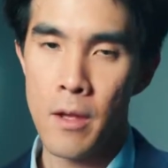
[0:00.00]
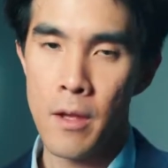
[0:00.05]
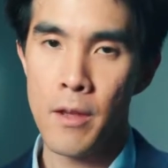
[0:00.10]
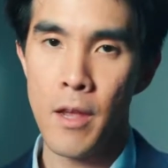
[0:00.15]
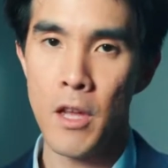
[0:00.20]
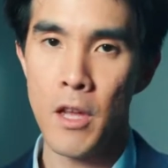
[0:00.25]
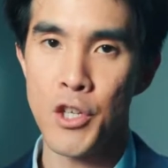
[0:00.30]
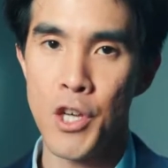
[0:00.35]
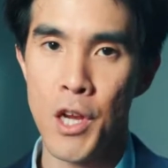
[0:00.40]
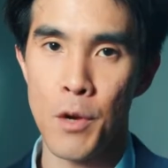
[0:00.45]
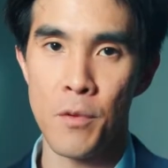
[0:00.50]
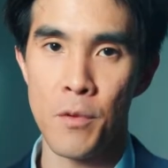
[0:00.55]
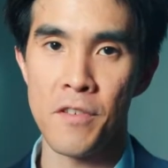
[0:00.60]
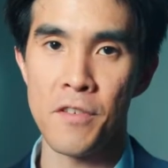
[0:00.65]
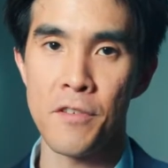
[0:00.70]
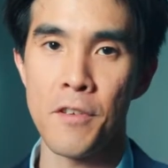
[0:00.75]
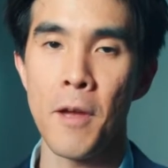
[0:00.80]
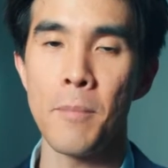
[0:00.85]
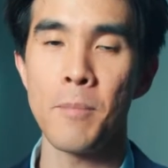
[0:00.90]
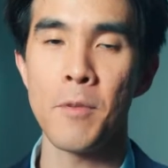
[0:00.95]
KJ was
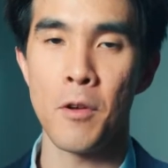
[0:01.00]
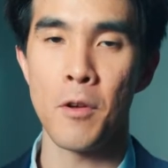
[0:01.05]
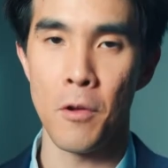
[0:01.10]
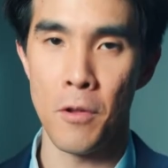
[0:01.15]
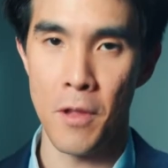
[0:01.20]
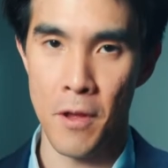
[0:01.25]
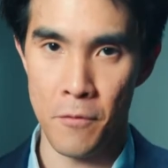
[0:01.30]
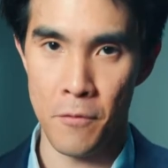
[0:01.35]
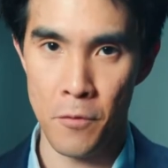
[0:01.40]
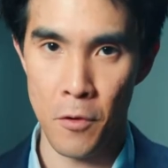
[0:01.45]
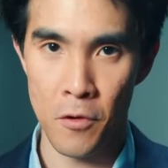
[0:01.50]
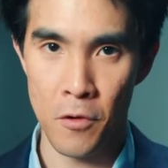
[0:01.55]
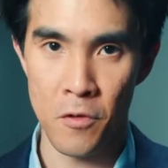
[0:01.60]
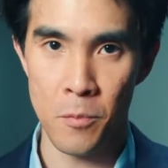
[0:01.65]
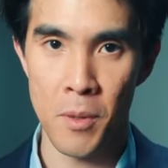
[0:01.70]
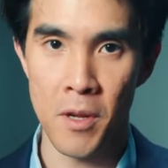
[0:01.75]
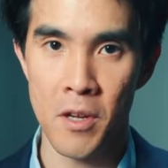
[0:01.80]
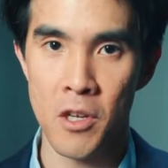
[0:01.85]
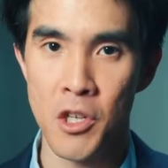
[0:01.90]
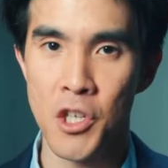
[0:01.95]
skeptical at
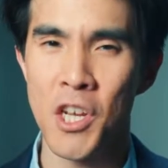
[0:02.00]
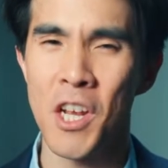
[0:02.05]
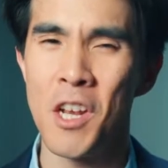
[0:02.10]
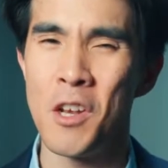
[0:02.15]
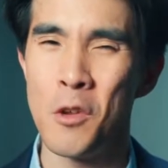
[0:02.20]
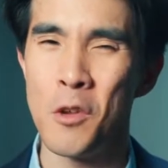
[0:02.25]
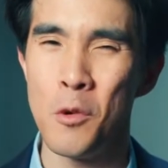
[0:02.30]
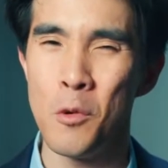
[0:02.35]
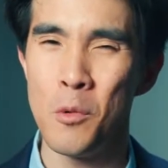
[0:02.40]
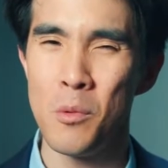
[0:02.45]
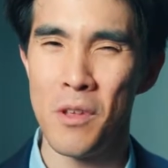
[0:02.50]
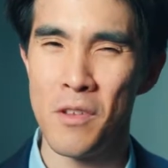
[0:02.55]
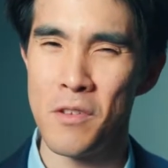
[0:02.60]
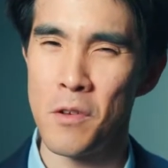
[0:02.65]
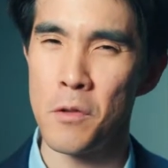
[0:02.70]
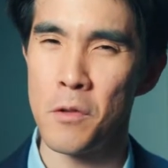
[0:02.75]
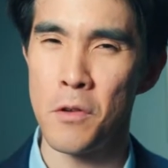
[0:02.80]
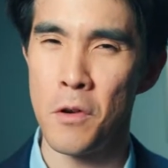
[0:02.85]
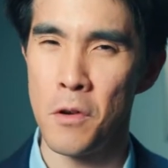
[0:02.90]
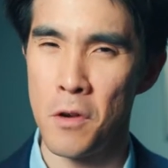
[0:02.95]
first because she knew these
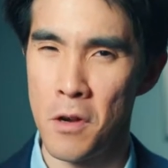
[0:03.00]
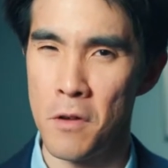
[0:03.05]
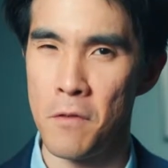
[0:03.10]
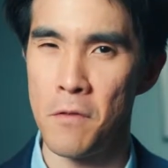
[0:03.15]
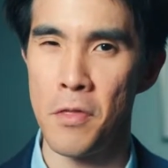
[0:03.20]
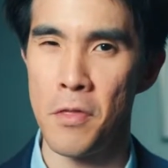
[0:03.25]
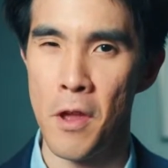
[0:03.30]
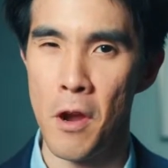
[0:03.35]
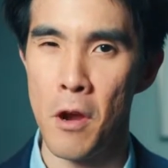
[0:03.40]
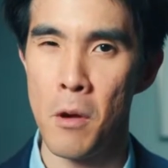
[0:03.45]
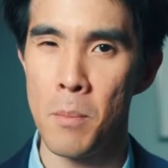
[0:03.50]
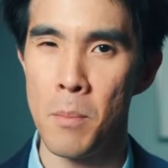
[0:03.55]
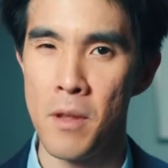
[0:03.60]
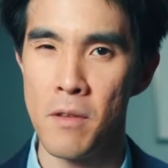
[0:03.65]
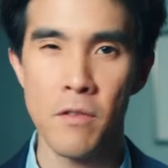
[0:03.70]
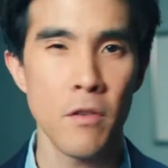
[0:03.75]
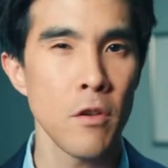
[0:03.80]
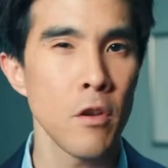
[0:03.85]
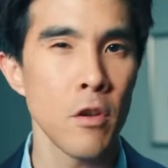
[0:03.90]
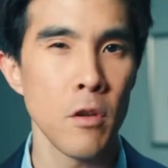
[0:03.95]
alternative
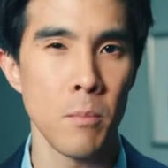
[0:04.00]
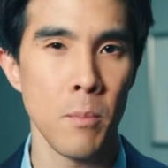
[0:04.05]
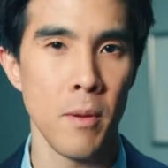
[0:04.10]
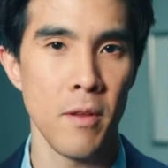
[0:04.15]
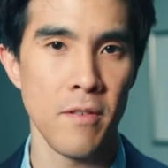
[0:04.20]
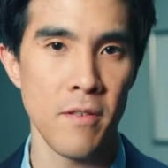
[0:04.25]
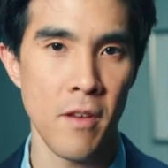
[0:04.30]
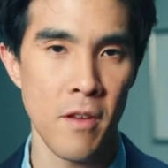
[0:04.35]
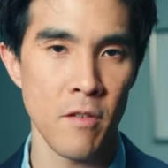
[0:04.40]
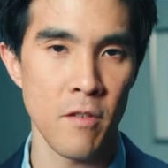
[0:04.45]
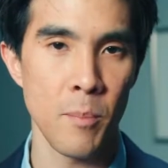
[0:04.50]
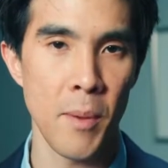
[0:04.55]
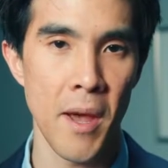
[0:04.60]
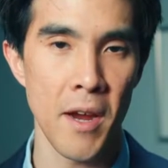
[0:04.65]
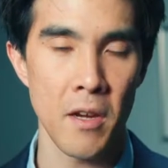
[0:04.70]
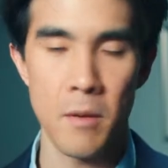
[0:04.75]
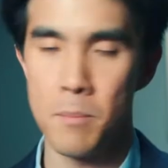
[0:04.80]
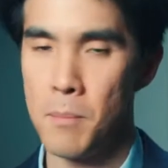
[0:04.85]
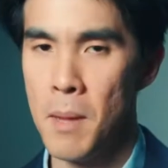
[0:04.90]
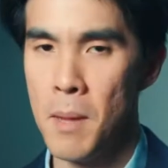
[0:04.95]
therapies could be
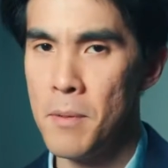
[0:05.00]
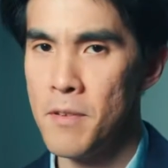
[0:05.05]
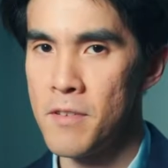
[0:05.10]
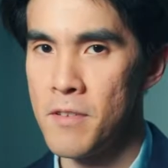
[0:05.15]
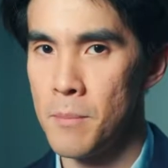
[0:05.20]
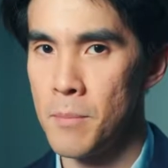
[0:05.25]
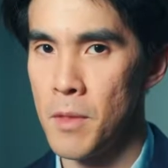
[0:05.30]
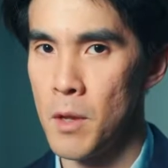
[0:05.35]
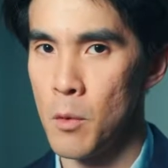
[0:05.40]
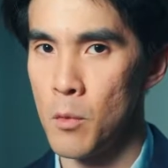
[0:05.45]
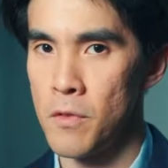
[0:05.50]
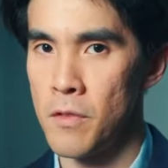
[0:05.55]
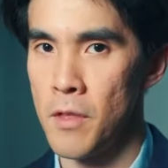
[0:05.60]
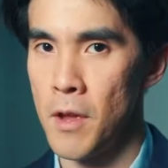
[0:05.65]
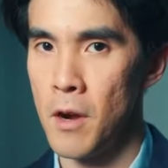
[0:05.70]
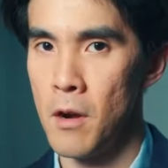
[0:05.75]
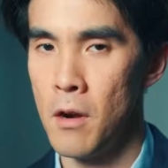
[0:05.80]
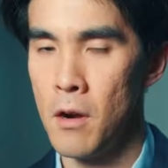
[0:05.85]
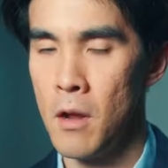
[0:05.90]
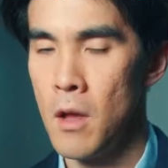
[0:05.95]
suspect. Maybe something was
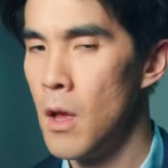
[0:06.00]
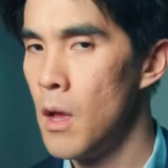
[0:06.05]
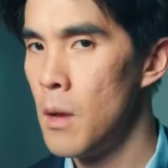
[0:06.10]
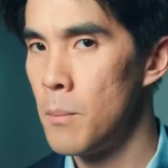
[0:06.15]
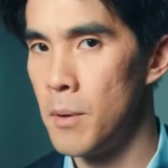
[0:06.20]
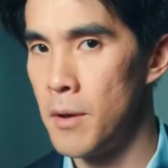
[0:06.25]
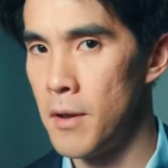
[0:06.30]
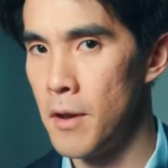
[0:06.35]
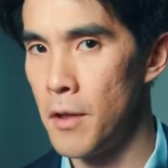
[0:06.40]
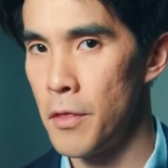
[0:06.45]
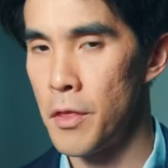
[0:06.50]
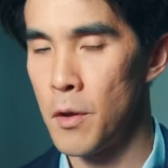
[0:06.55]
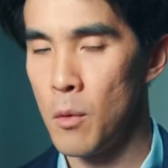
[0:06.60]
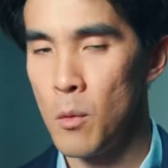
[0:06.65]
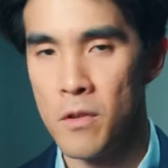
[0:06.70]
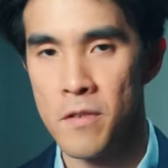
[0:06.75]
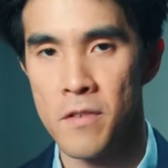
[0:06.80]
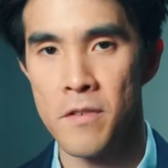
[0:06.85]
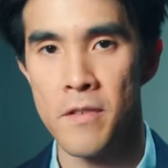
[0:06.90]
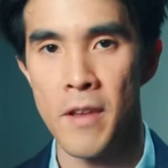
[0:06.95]
there, but nothing
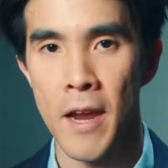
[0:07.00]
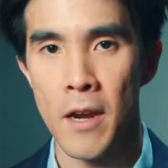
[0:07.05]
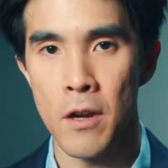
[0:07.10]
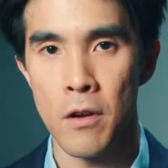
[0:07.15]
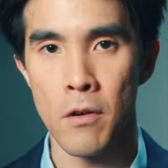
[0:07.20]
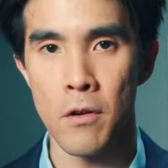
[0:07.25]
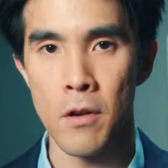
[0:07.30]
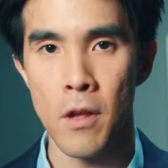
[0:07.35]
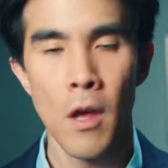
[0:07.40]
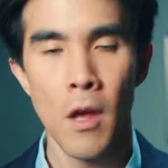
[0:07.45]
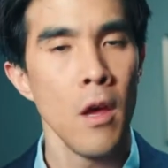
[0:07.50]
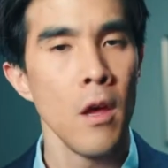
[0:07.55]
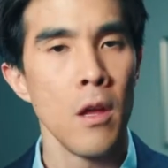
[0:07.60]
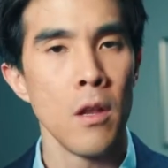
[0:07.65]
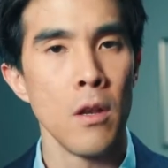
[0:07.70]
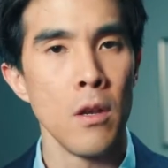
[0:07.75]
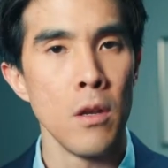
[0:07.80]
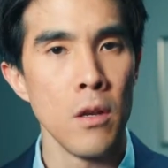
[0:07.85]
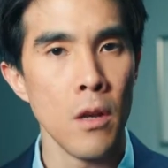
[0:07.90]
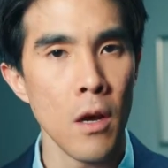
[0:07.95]
was standard.
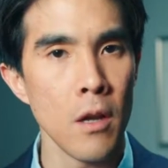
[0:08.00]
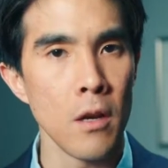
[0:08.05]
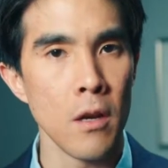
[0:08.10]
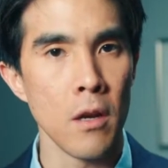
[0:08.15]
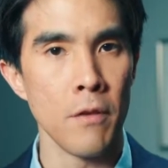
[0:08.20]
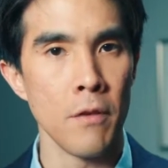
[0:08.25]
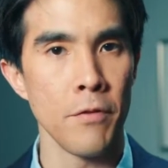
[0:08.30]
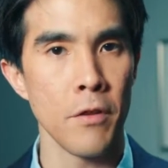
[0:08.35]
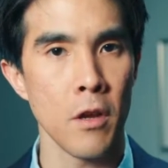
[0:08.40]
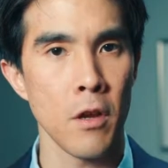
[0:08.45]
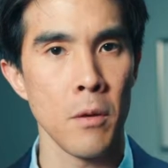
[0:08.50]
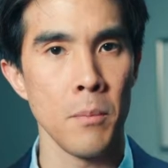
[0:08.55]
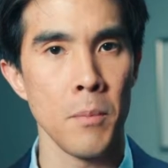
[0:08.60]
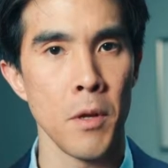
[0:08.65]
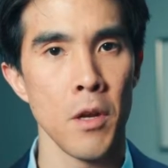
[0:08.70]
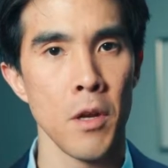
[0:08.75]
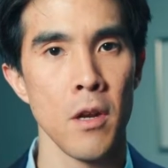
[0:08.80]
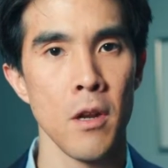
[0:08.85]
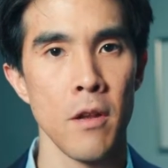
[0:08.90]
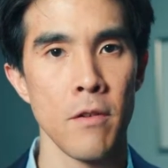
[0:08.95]
None of the
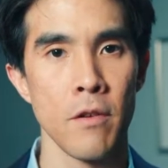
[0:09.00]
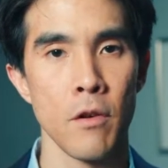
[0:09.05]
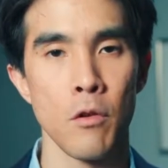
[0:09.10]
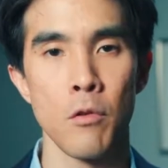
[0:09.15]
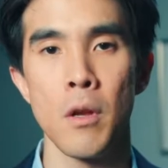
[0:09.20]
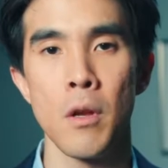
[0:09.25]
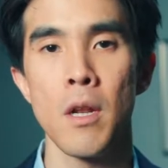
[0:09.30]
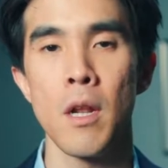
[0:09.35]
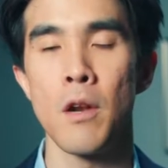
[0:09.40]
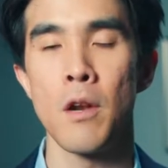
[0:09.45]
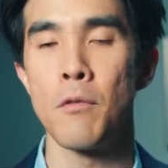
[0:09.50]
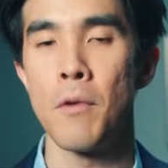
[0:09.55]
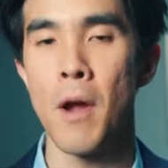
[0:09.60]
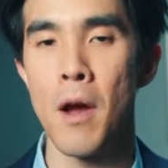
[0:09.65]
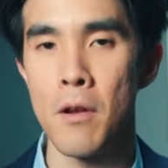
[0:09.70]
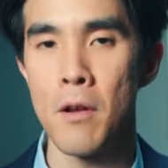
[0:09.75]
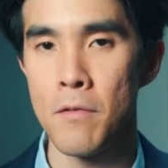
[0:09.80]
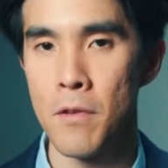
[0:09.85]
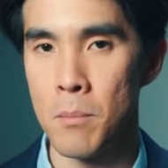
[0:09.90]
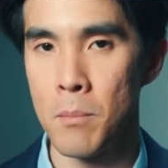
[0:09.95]
communities agreed on a
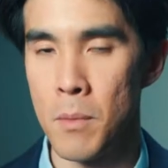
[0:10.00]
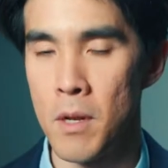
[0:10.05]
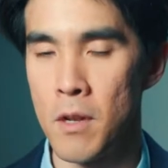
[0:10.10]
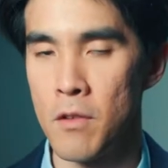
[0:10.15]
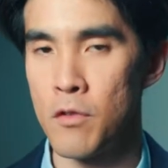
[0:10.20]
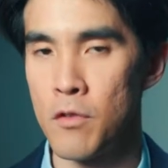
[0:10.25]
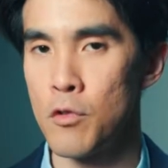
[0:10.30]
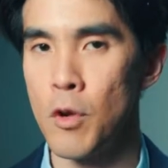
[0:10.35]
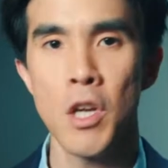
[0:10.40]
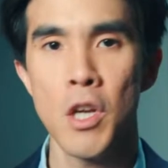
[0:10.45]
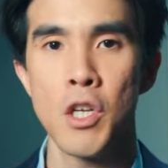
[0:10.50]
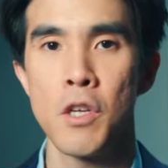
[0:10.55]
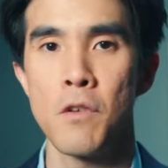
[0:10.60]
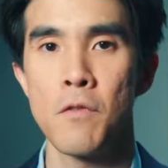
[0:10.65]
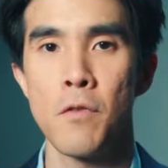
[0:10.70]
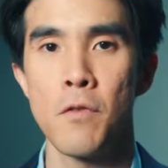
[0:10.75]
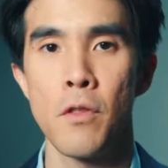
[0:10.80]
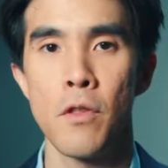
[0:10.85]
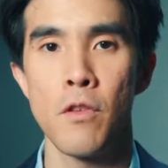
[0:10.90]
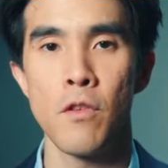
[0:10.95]
route of administration
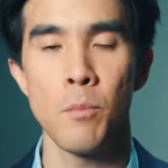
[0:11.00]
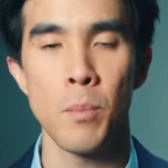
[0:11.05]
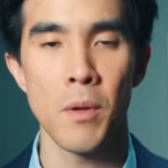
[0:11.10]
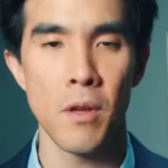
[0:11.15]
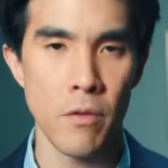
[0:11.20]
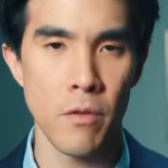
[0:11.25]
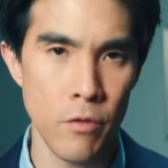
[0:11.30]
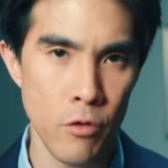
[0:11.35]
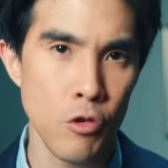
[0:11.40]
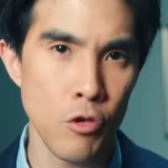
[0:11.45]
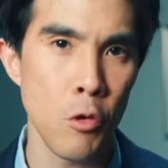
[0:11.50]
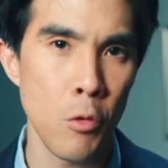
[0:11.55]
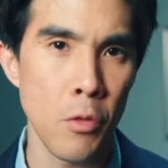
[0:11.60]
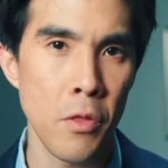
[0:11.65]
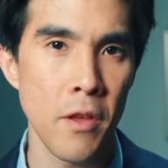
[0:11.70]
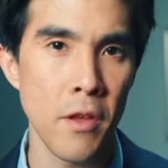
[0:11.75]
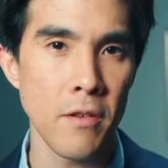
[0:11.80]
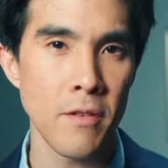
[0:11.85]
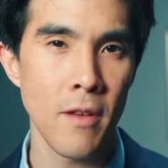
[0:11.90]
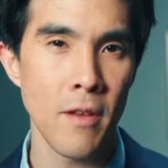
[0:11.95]
for this because the
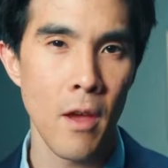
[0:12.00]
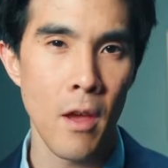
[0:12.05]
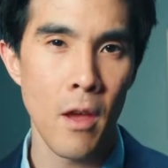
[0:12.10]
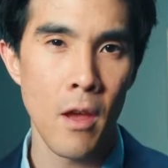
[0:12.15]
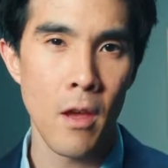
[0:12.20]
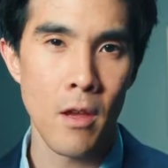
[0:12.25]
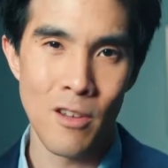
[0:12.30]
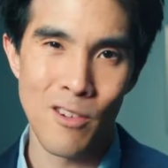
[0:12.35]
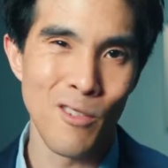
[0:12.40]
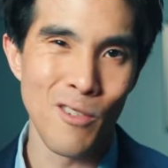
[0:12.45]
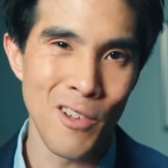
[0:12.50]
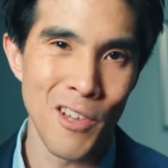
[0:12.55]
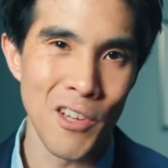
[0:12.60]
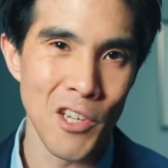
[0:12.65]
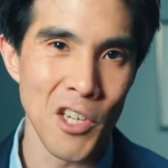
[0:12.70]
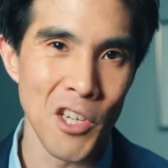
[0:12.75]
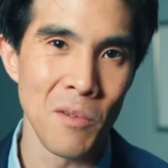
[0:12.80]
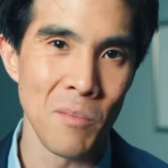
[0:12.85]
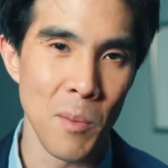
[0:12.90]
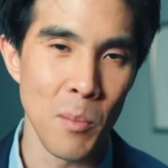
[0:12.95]
truth is, you really
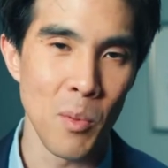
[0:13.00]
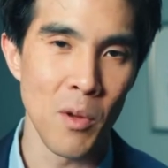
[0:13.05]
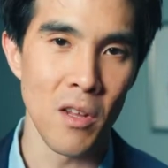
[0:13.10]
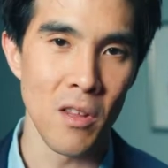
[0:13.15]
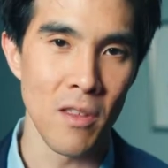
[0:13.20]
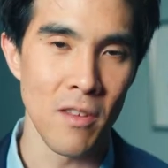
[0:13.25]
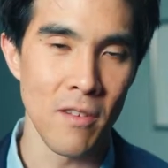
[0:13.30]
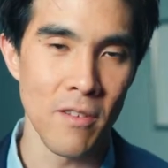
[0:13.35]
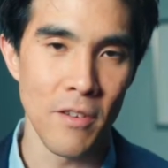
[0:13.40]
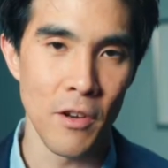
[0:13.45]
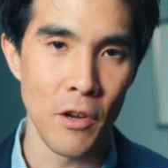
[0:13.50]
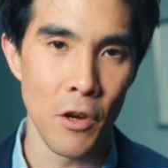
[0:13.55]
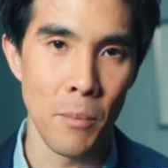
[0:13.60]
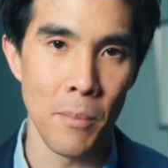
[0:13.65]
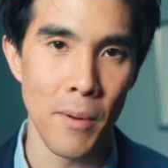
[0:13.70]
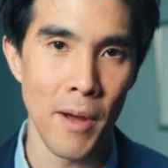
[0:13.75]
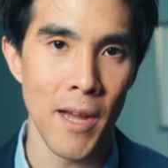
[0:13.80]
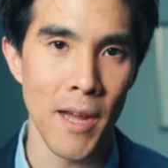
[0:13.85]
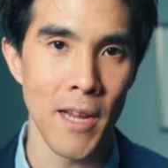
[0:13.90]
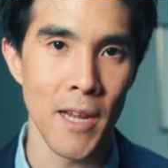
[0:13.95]
shouldn't be putting this in your
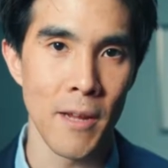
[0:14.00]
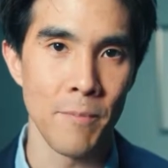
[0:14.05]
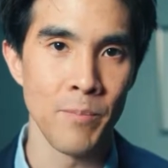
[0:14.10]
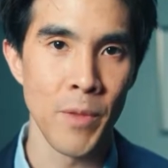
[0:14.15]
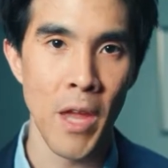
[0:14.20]
body.